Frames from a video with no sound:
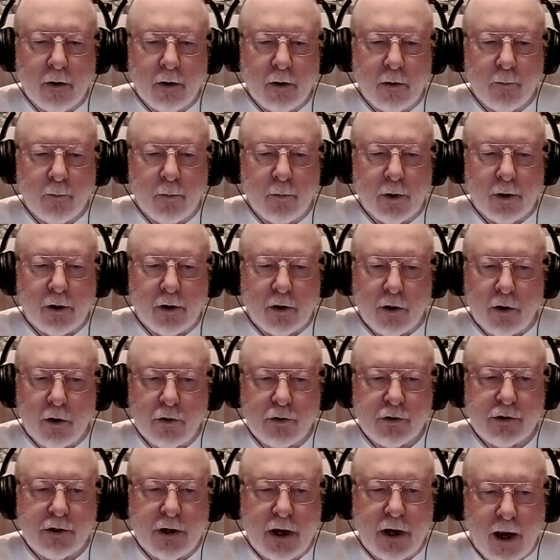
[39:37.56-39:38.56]
but
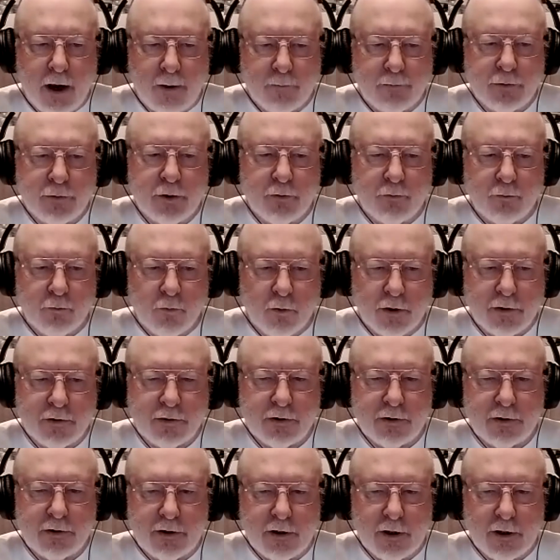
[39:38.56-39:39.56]
closed caption
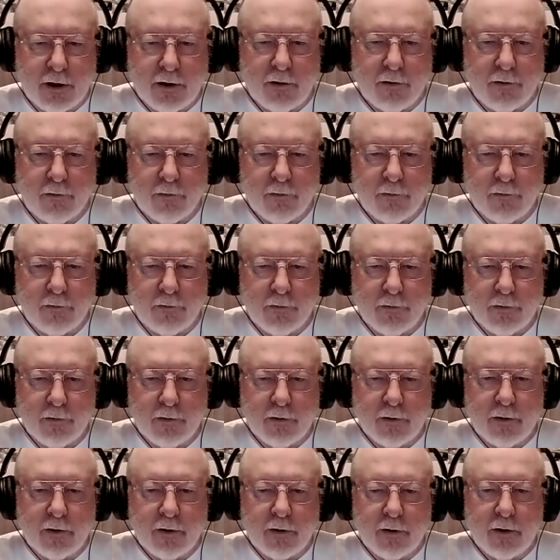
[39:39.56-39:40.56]
wasn't there.
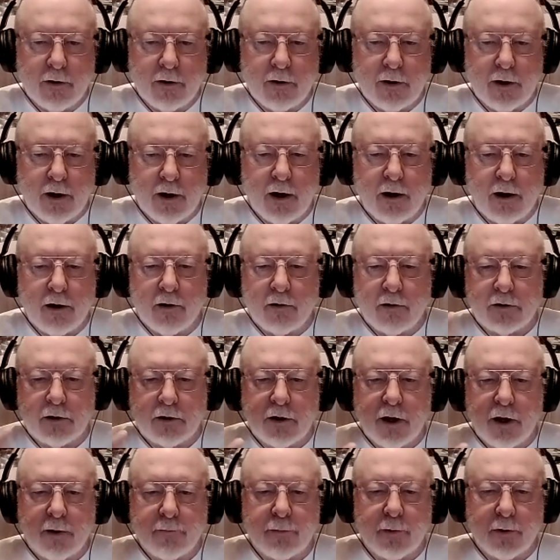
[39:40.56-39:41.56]
Then I looked a
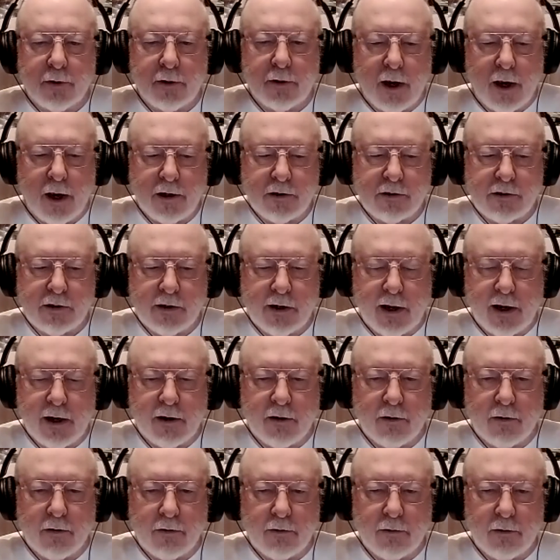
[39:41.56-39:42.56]
couple of days
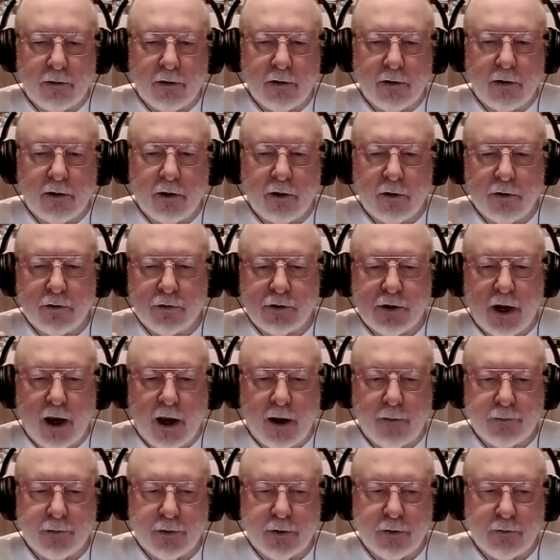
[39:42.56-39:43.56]
later and closed
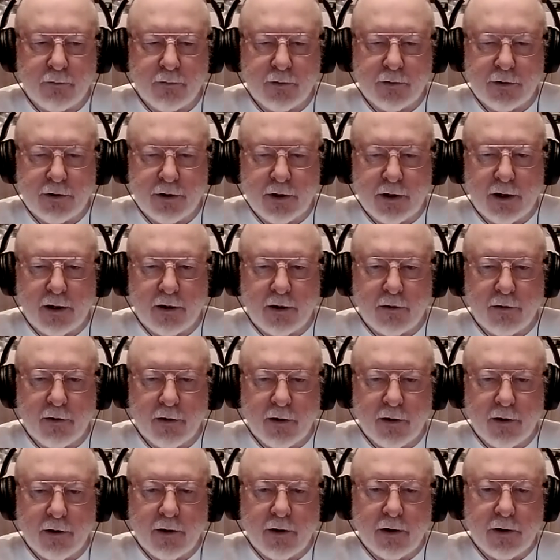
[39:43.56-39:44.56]
caption was there.
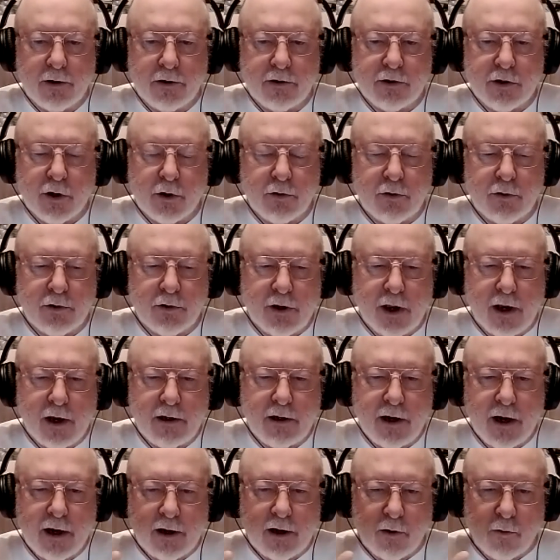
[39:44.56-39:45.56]
So did they
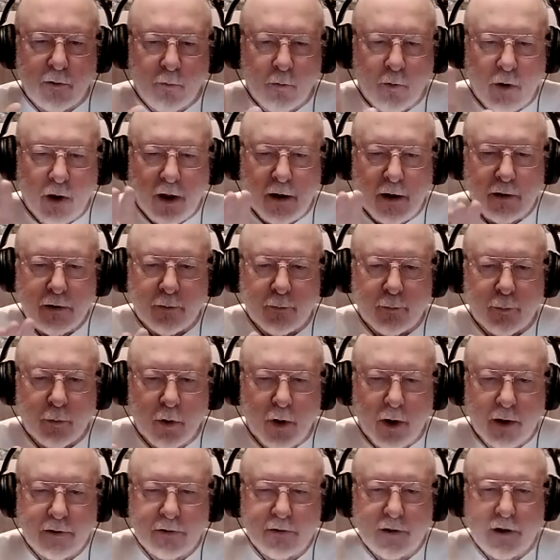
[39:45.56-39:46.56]
take a while to
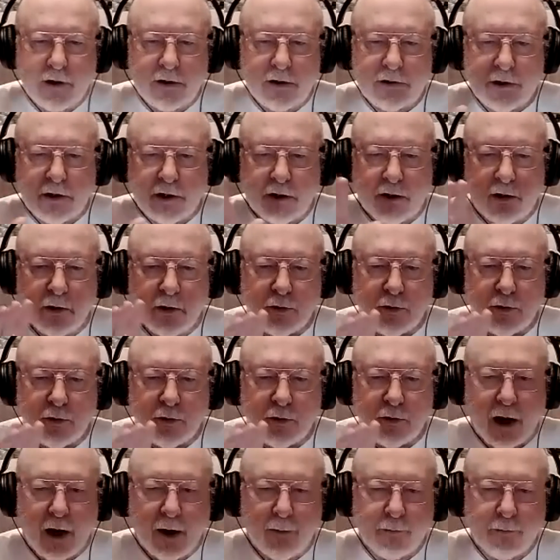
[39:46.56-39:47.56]
process the closed
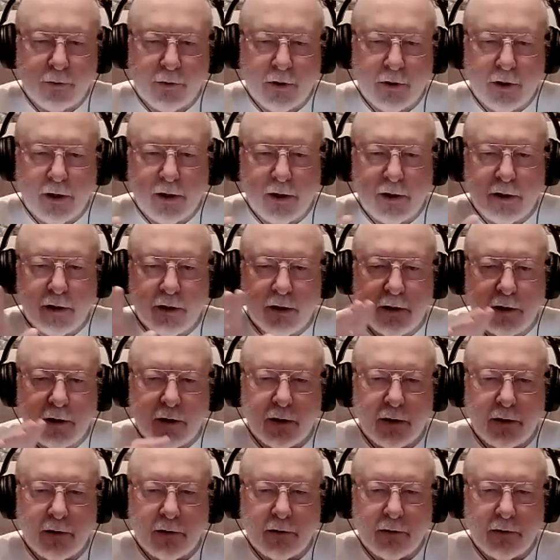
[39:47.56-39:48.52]
captioning?